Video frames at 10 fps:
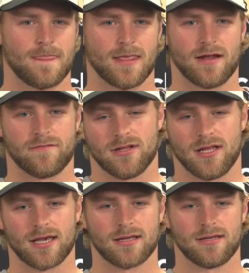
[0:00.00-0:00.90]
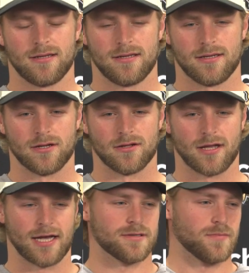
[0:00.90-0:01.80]
And I felt like, you know,
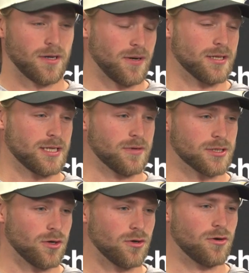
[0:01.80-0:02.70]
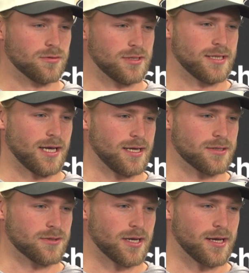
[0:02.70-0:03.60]
as a, a punt team as a whole did that
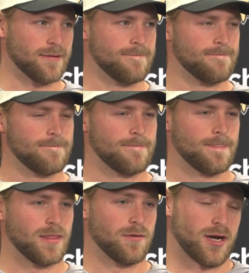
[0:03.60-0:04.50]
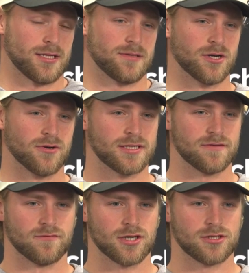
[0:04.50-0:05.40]
yesterday. They brought some
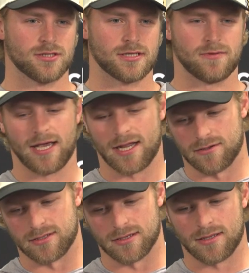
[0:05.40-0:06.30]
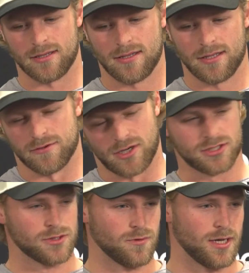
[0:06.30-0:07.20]
aggressive rushes, and we handled the, the
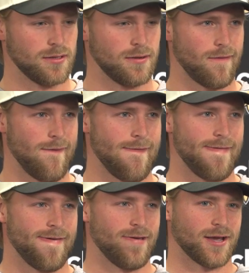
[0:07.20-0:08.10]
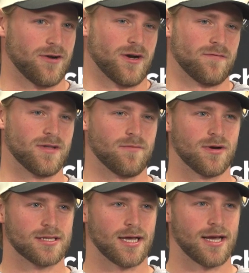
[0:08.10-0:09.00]
rushes well. Got roughed up
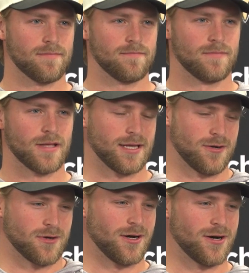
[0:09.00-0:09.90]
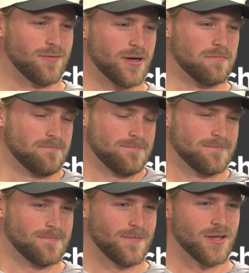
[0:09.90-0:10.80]
one time that they don't call, but,
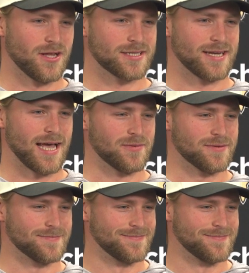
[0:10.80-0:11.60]
you know, it's going to happen.